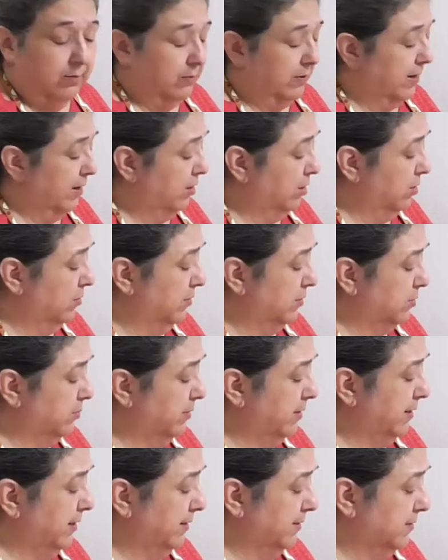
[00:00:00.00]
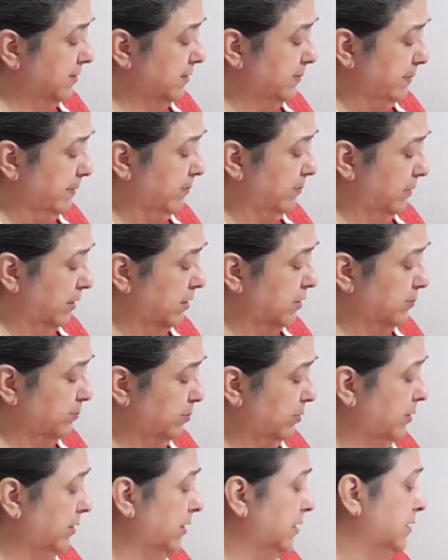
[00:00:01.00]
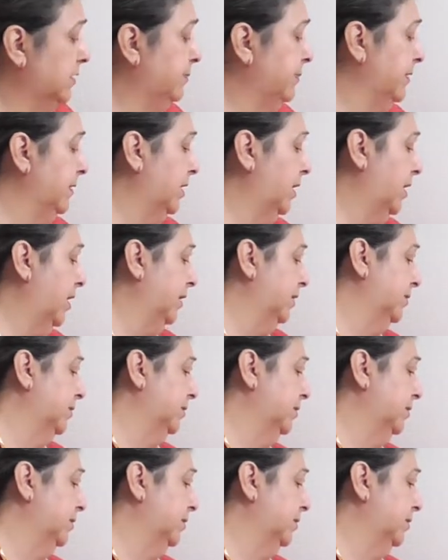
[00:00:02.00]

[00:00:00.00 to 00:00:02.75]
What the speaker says: but I know it's ready because it's been hot.